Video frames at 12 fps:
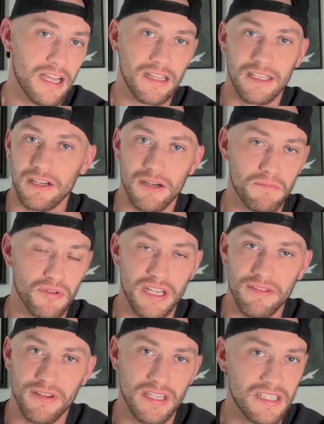Clear,
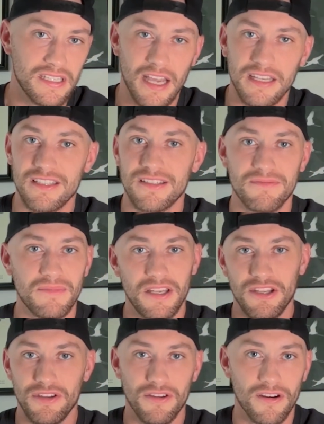brief, concise,
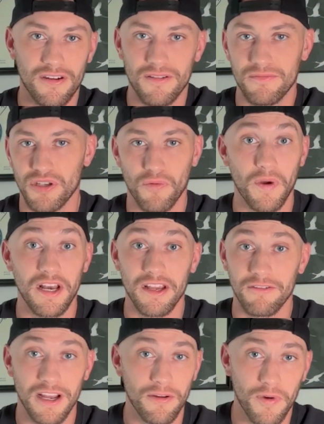you're
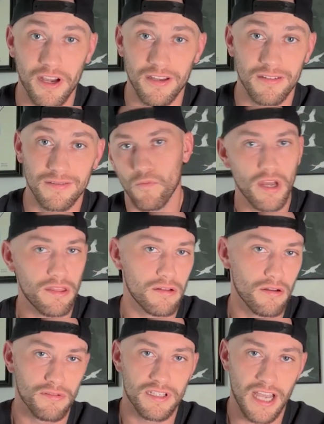winning right away. With the
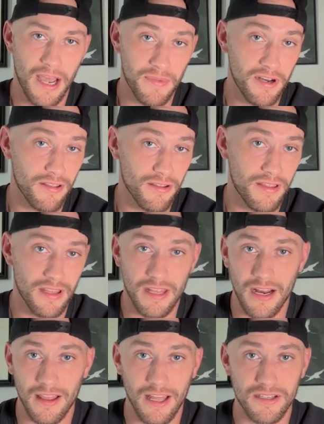Notes app, another thing
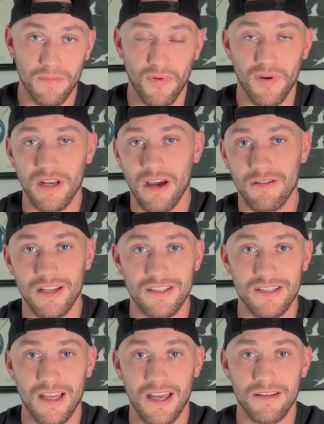that I like to point out
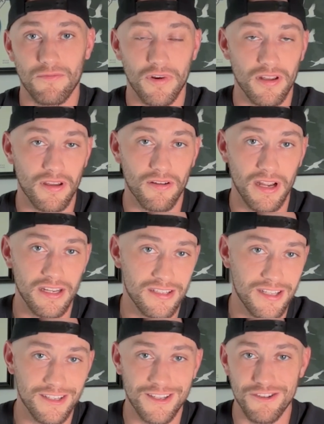is that one of the greatest
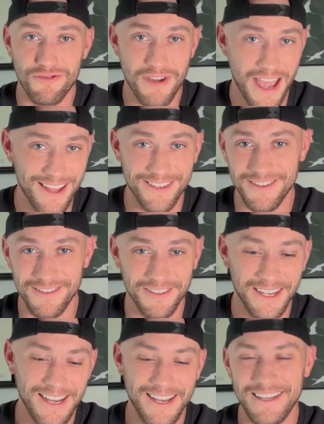things that you can do
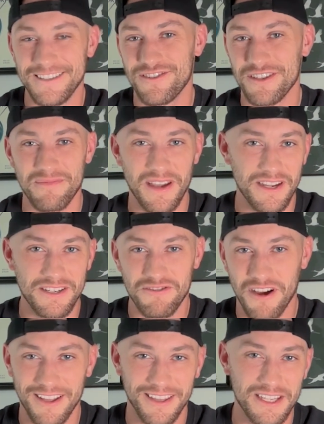is just make a
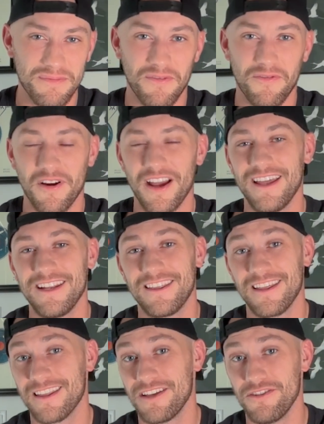shot list before
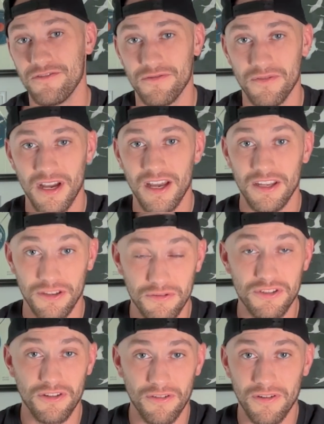anything that you
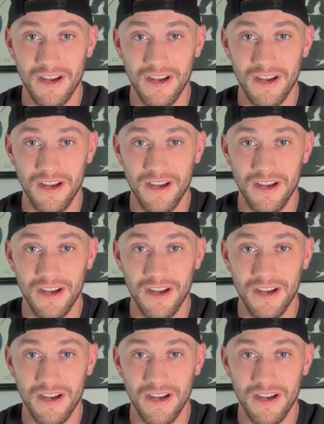do.